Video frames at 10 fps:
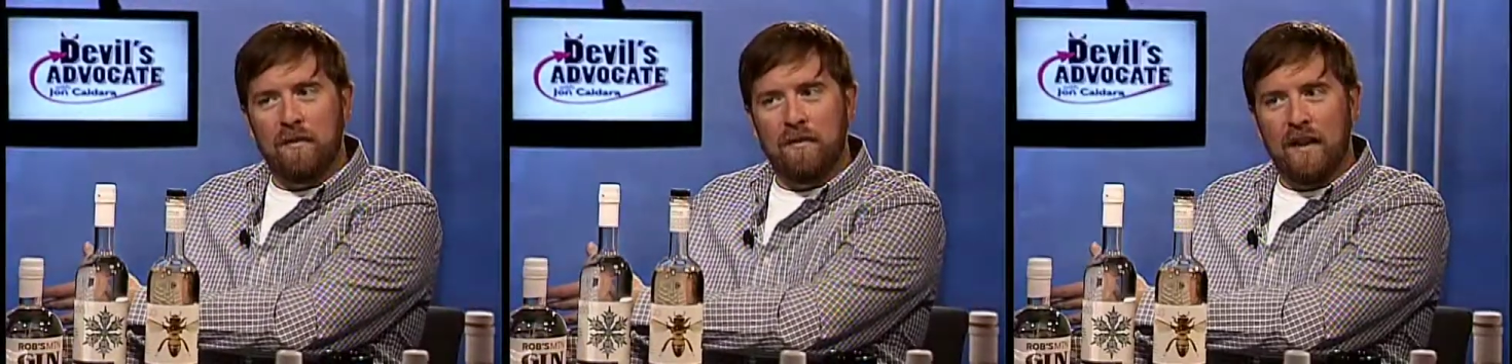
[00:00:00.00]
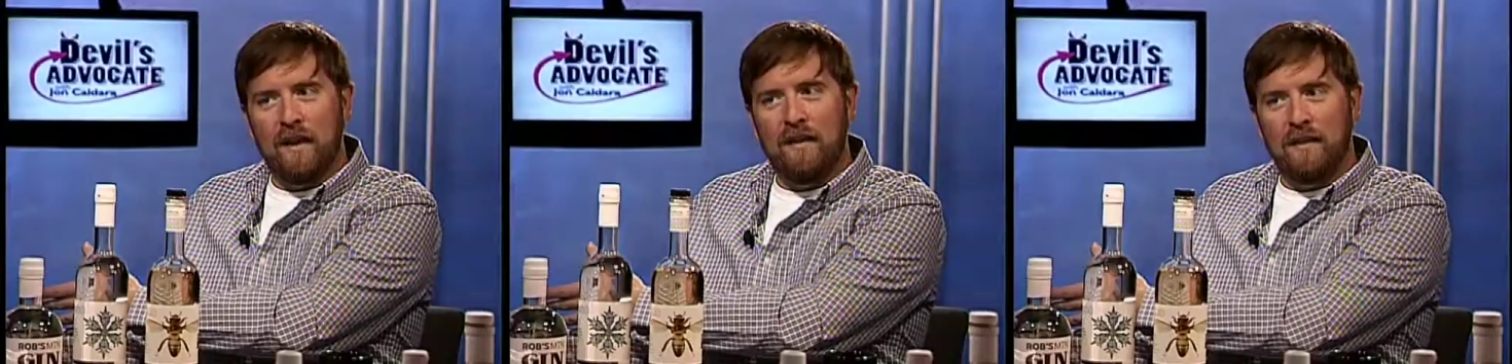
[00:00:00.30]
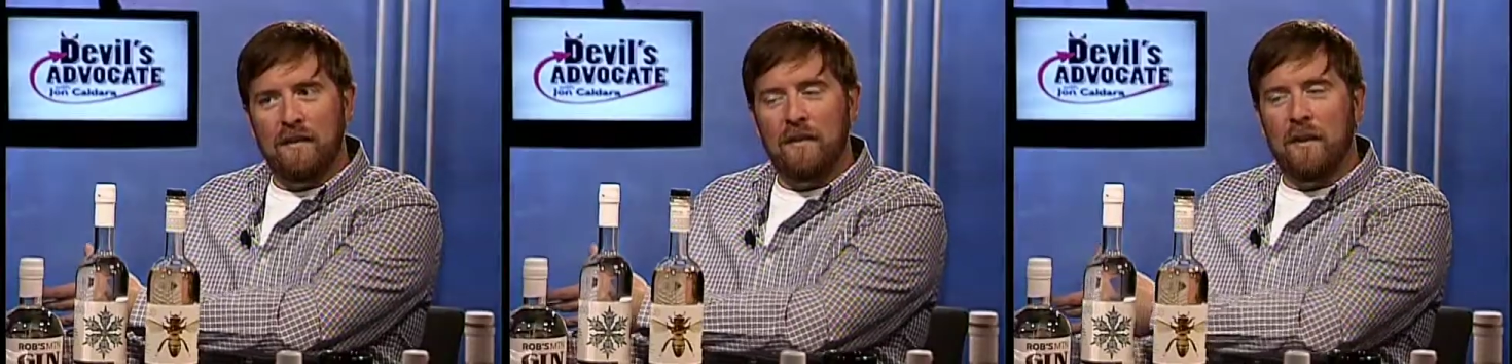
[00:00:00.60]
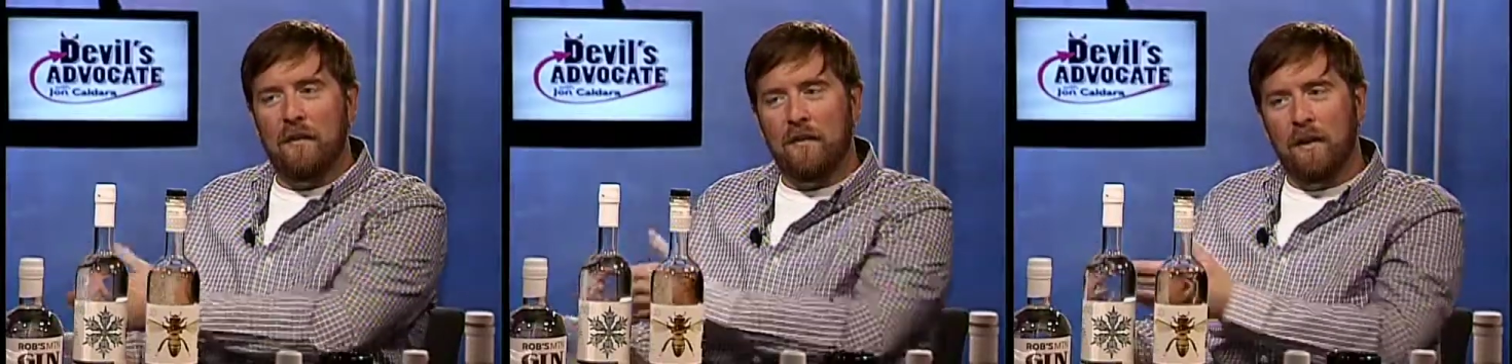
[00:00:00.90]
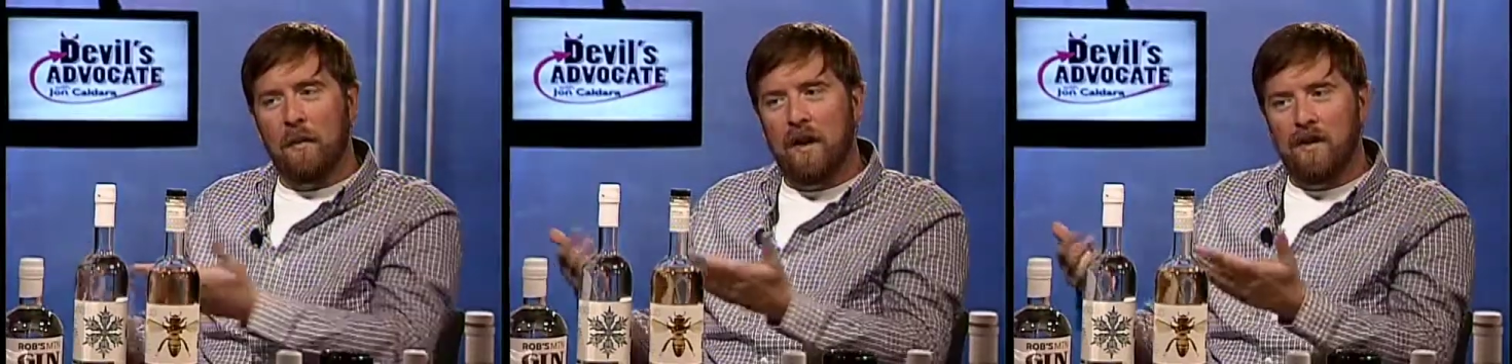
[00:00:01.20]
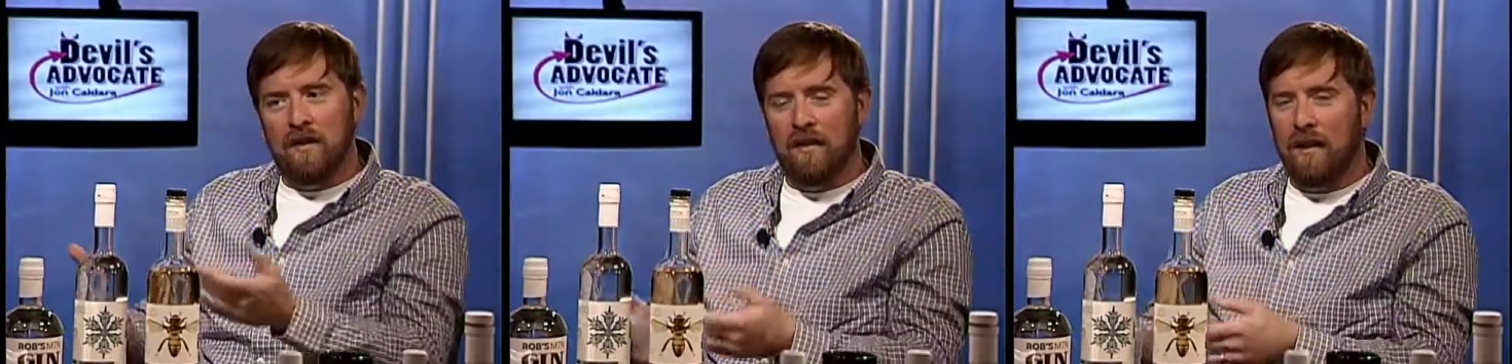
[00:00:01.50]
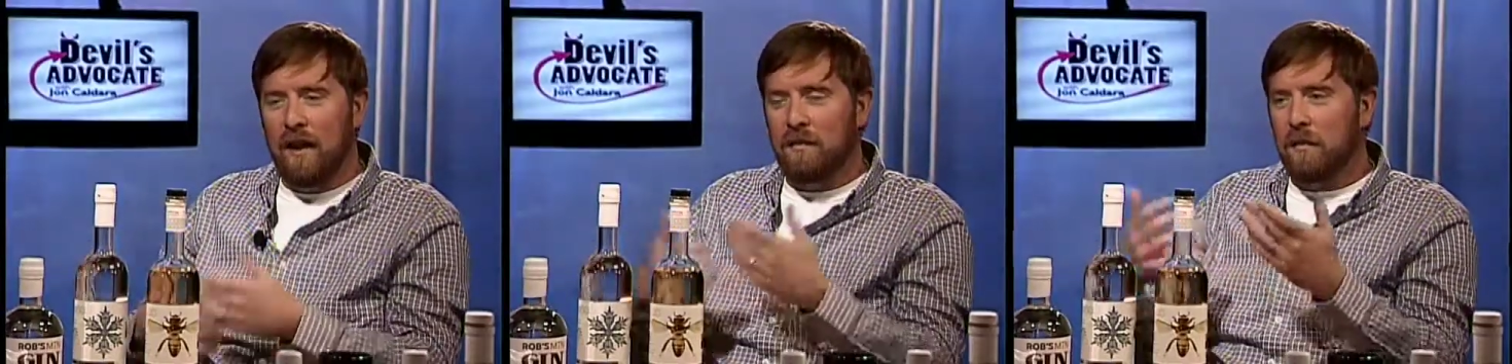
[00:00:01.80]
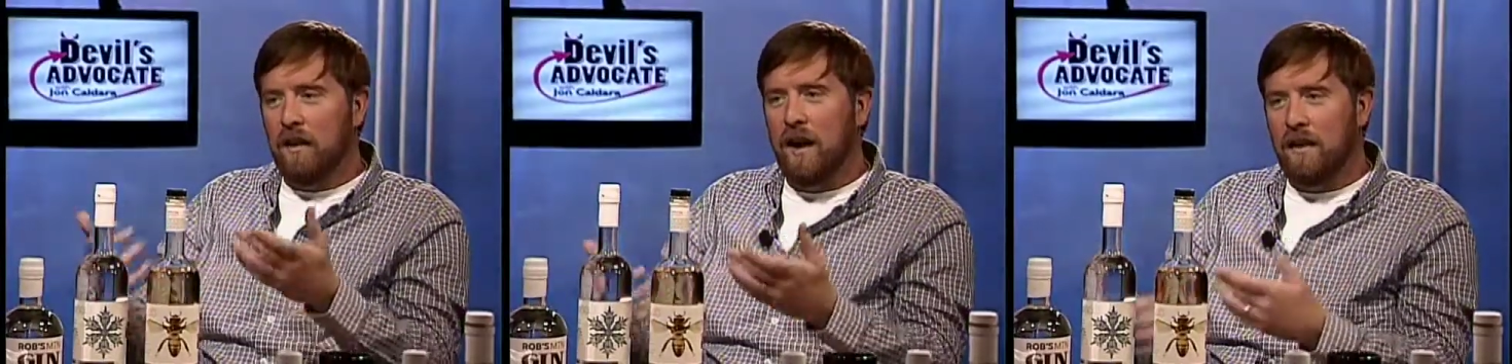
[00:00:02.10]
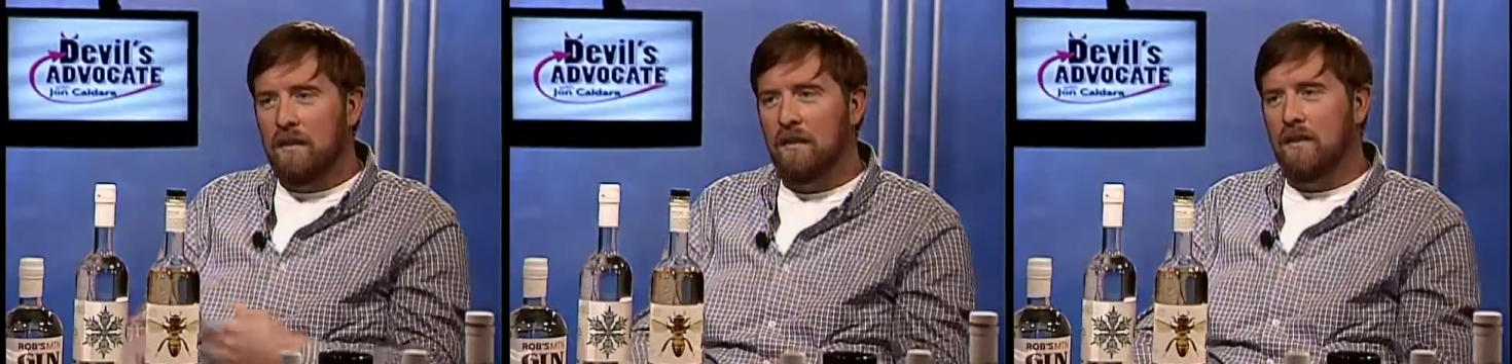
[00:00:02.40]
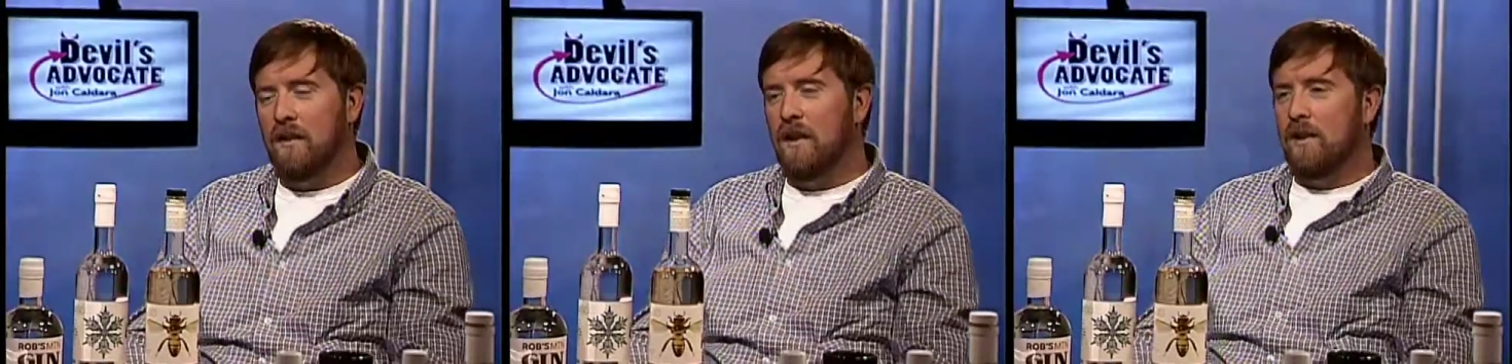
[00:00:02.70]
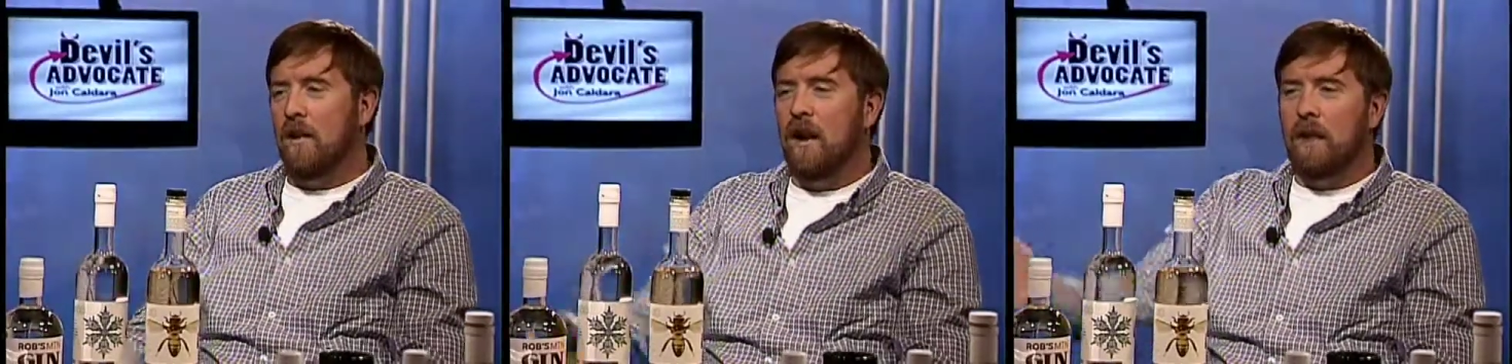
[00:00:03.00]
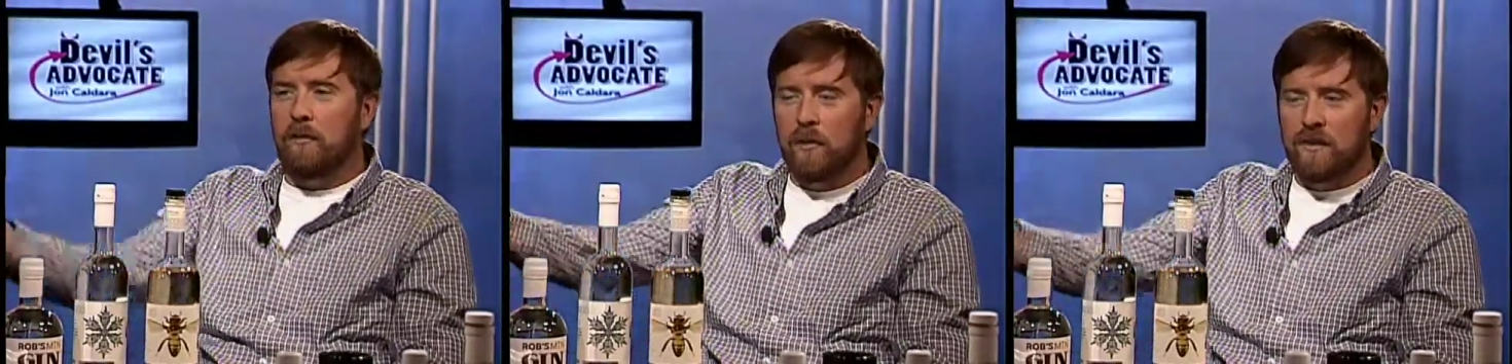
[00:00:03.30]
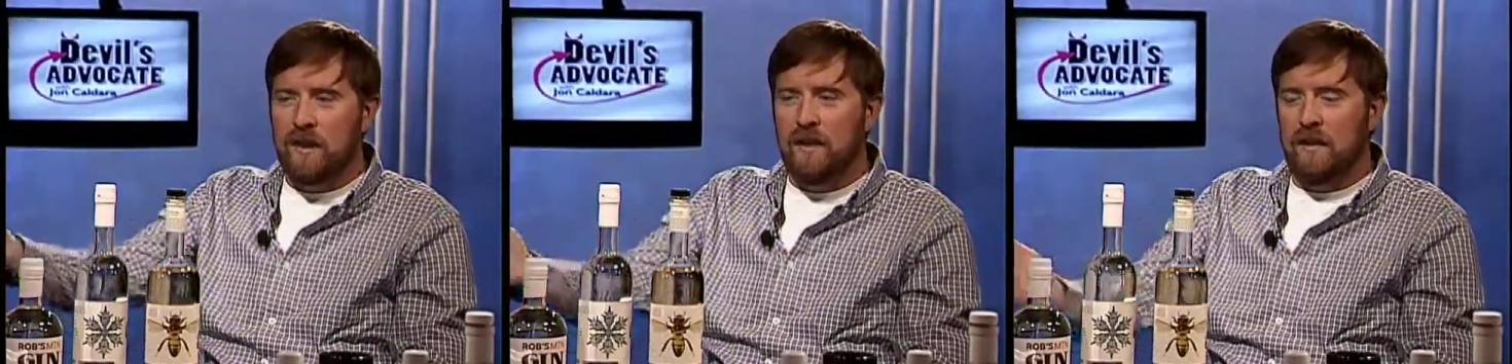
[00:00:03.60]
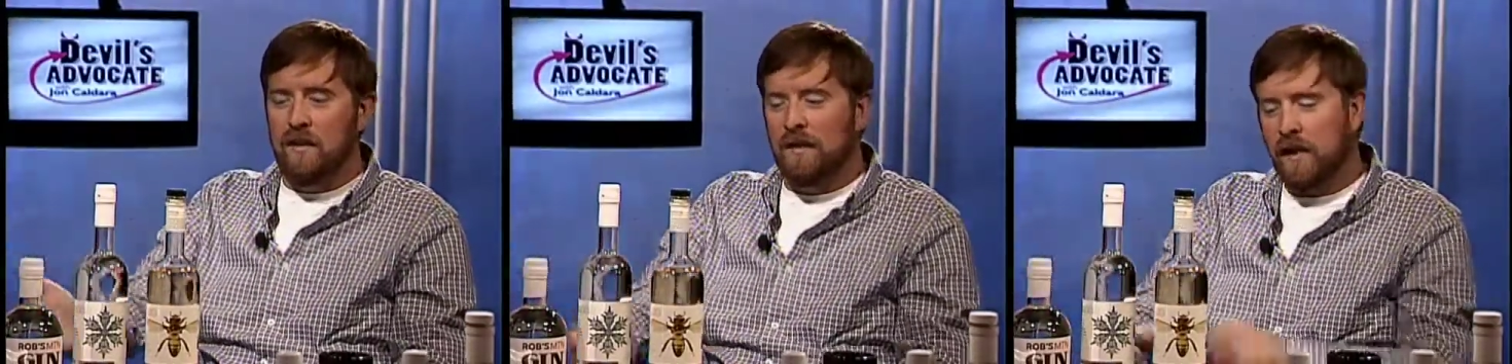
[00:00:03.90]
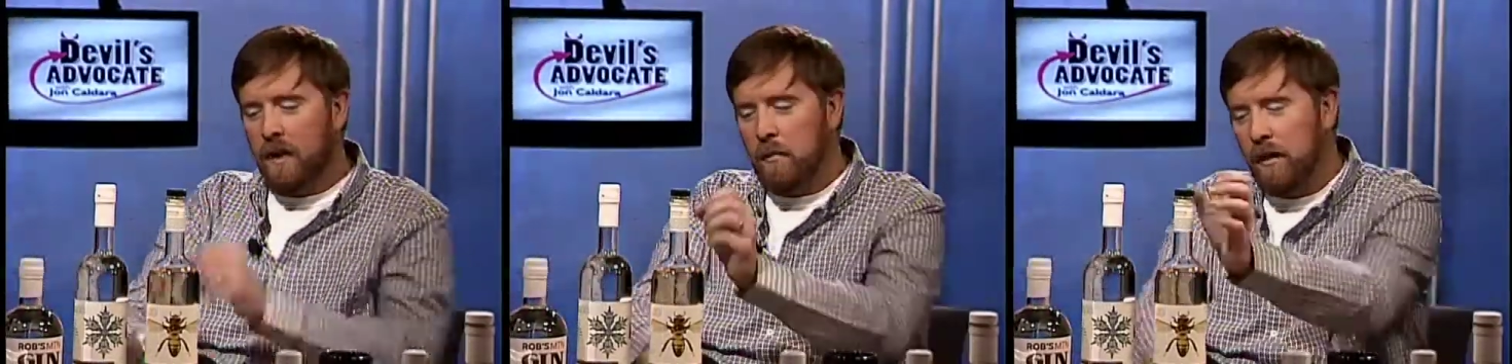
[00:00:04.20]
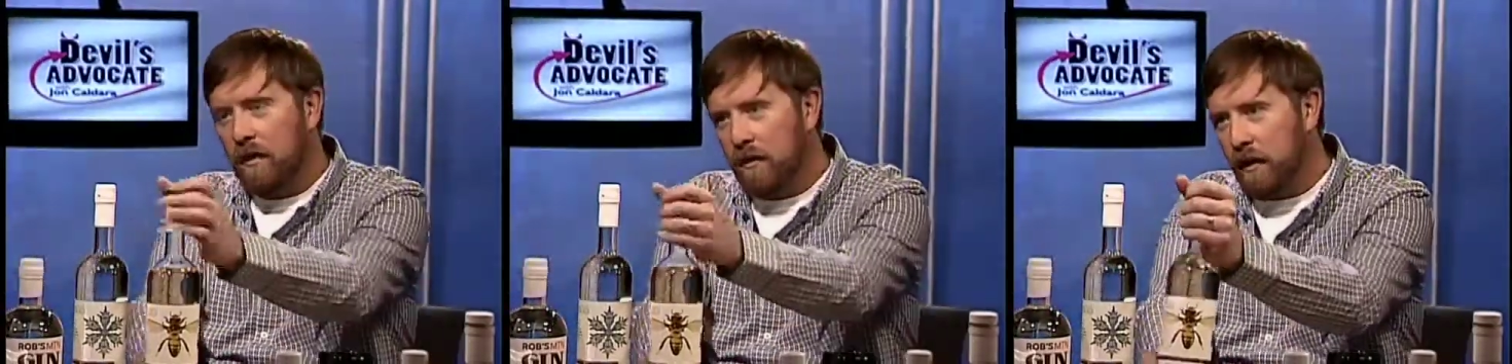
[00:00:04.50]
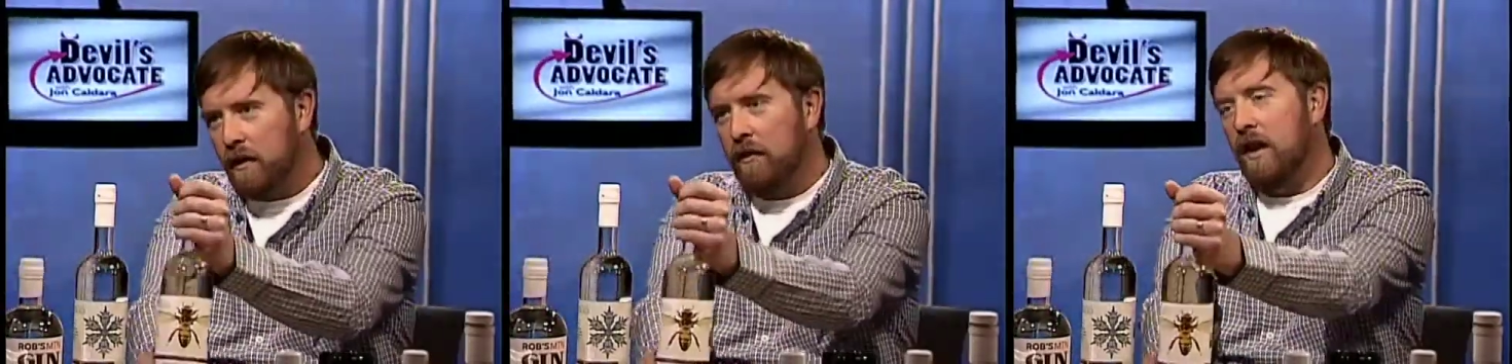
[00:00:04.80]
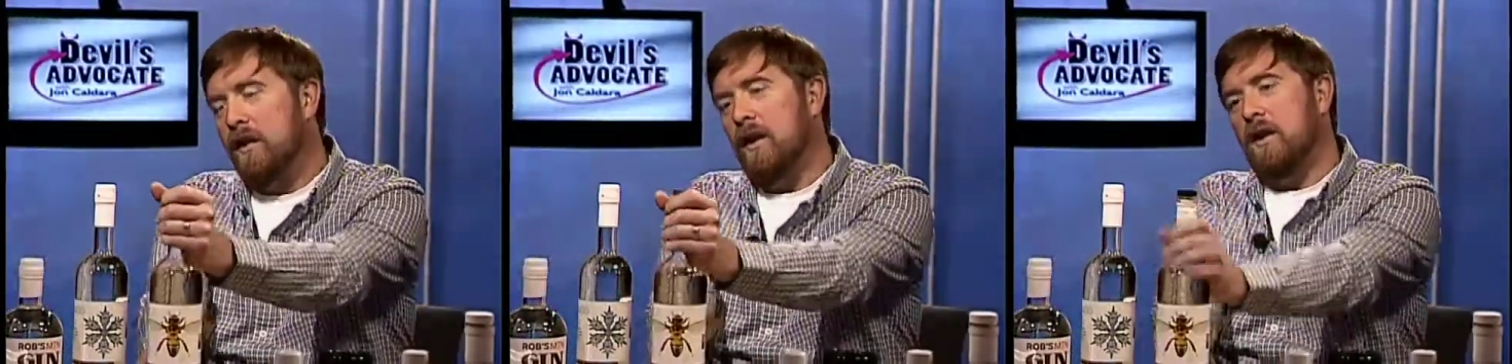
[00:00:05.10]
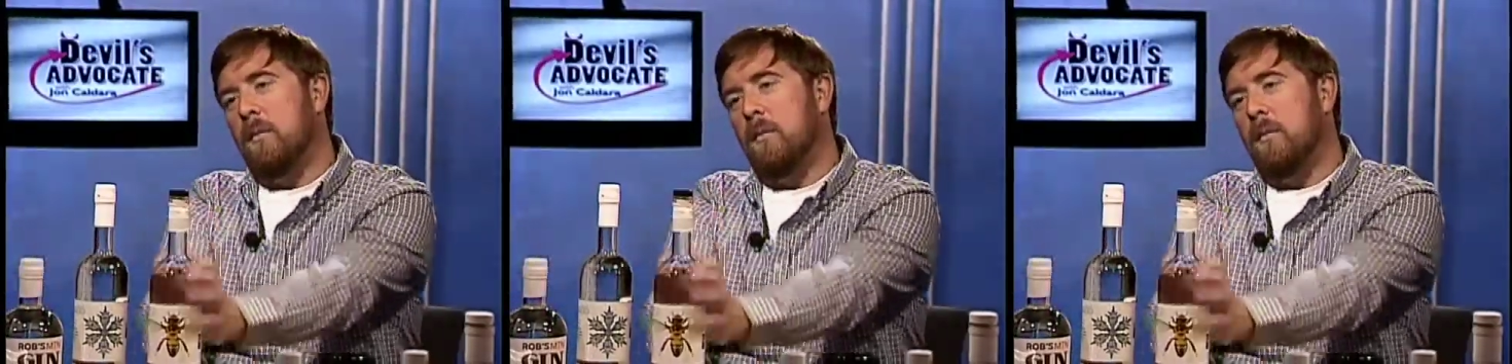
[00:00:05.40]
Right, and so think about the outdoor attitude. Go hike a 14er, and you got a bottle of honey vodka in your